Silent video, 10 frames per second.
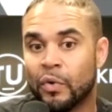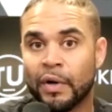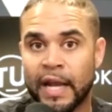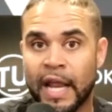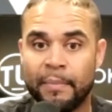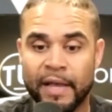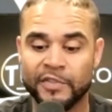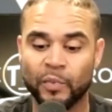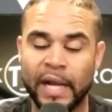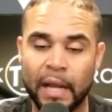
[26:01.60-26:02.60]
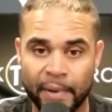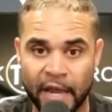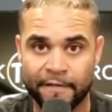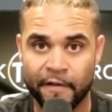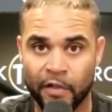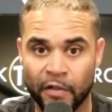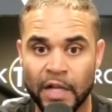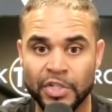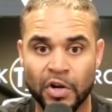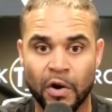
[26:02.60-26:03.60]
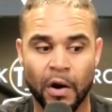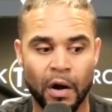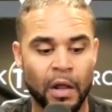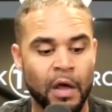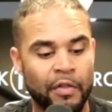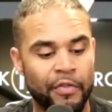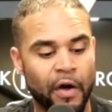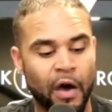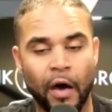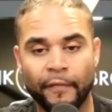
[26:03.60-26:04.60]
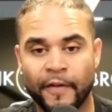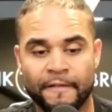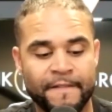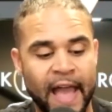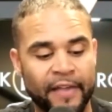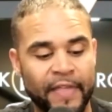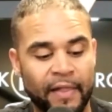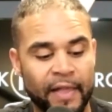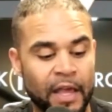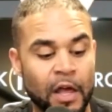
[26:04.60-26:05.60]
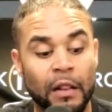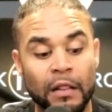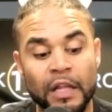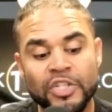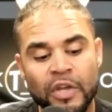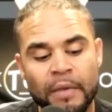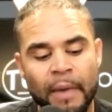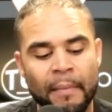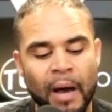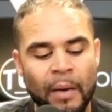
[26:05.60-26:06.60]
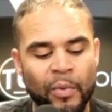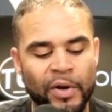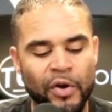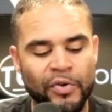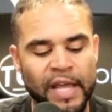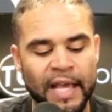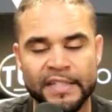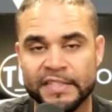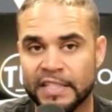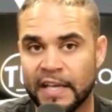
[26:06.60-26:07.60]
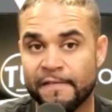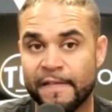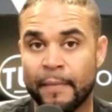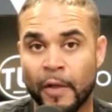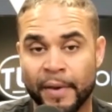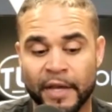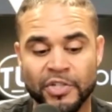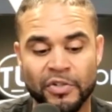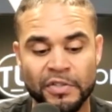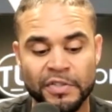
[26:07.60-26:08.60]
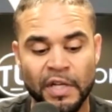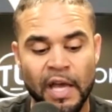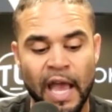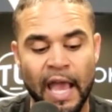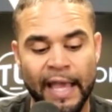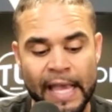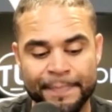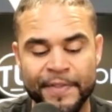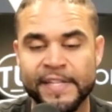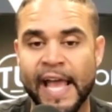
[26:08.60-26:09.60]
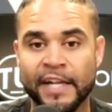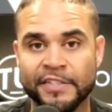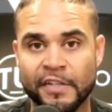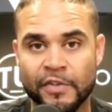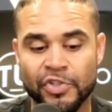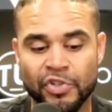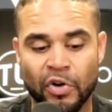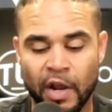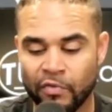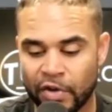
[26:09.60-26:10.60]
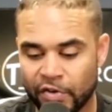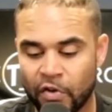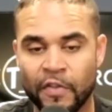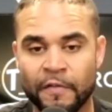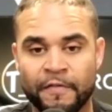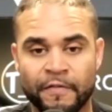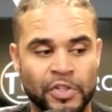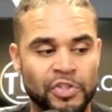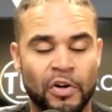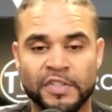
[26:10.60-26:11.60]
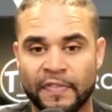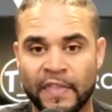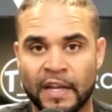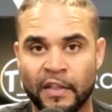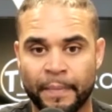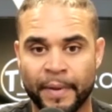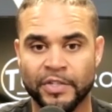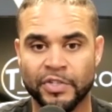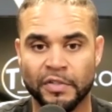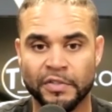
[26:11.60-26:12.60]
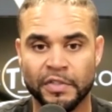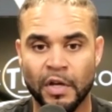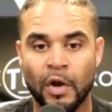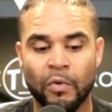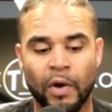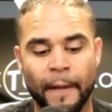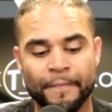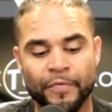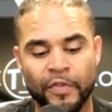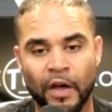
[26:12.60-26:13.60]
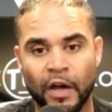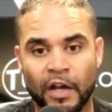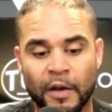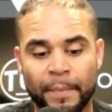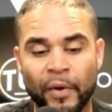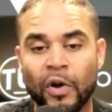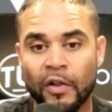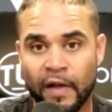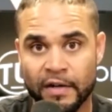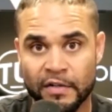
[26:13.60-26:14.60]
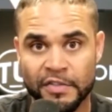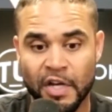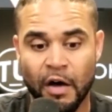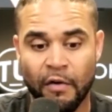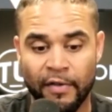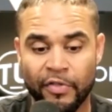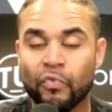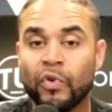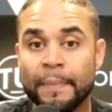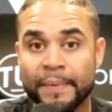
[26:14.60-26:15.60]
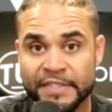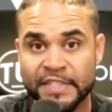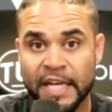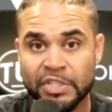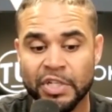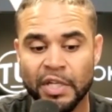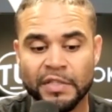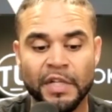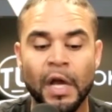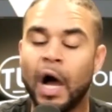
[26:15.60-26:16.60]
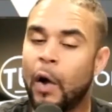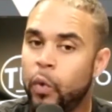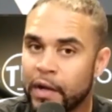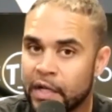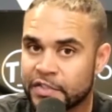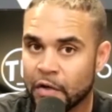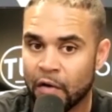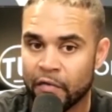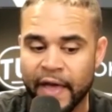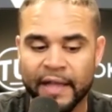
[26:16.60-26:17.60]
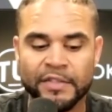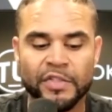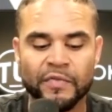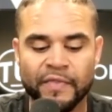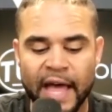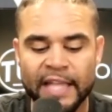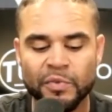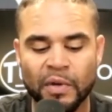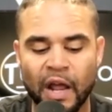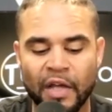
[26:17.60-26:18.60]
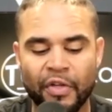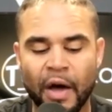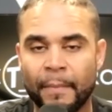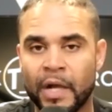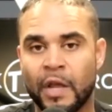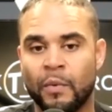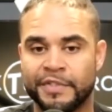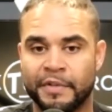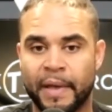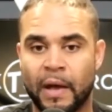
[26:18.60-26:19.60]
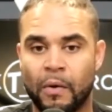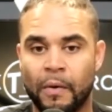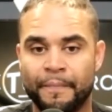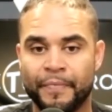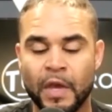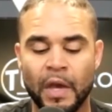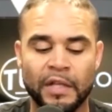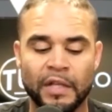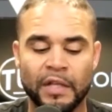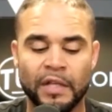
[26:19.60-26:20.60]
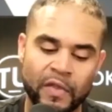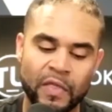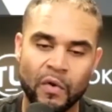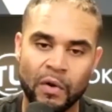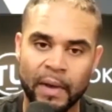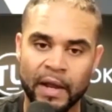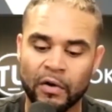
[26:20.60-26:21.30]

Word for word: today because we didn't pay for the lunch card, the fact that like literally my mom would go take us to get family pictures, keep the tags on the shirt and return the shirts at the end of the pictures, right? The bill collectors calling, the repossessions. I witnessed all of that. And so that's what I thought money was about. And so even though in my